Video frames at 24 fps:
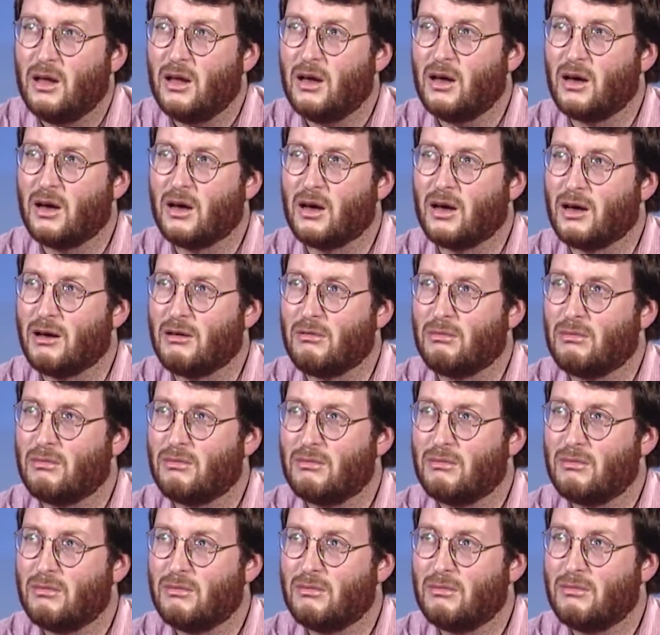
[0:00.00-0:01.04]
And
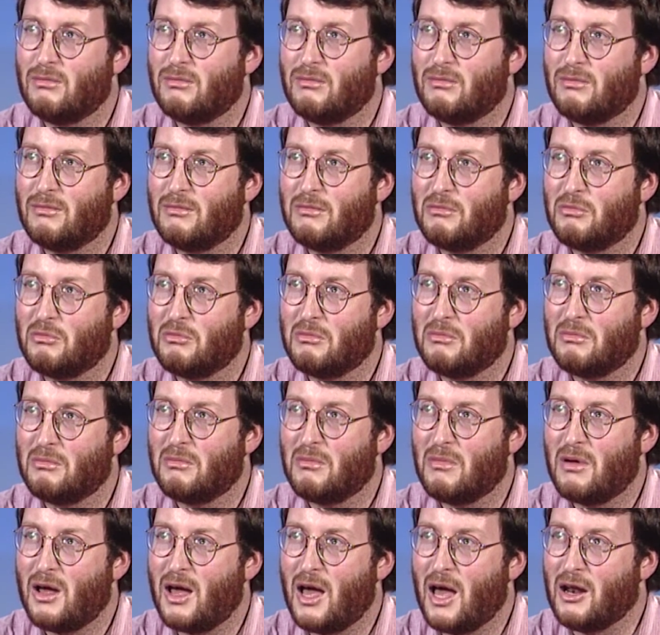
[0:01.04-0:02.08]

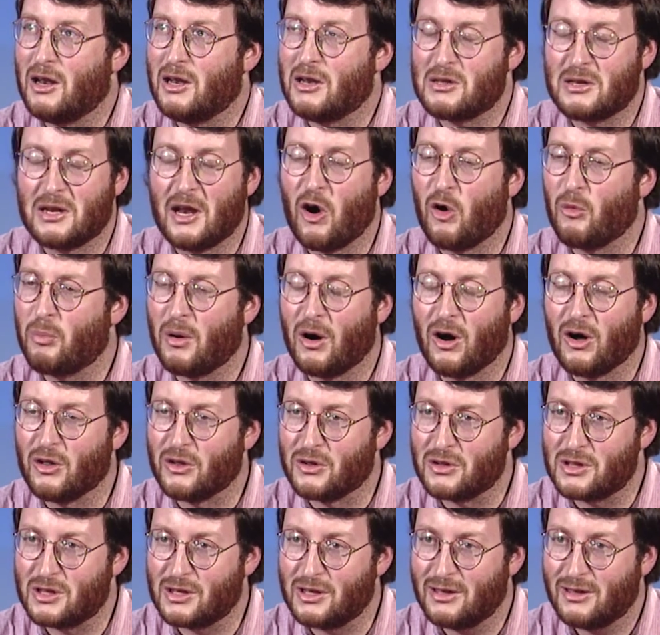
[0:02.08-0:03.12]
it's now
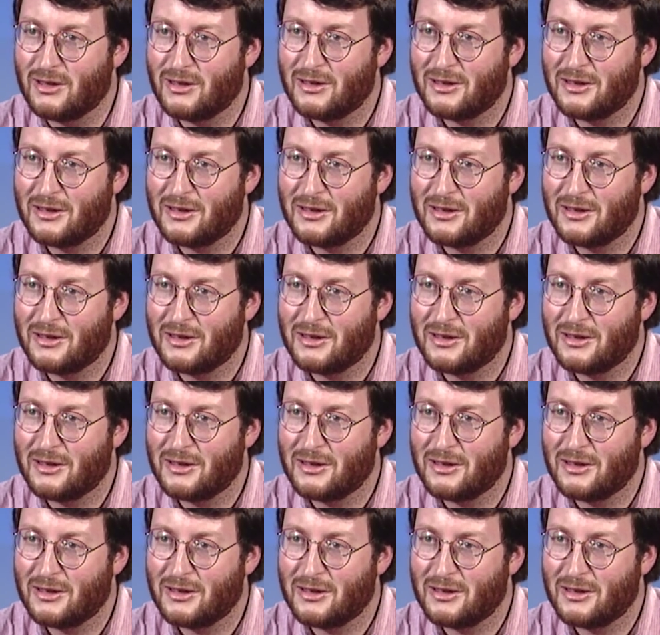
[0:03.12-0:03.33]
policy,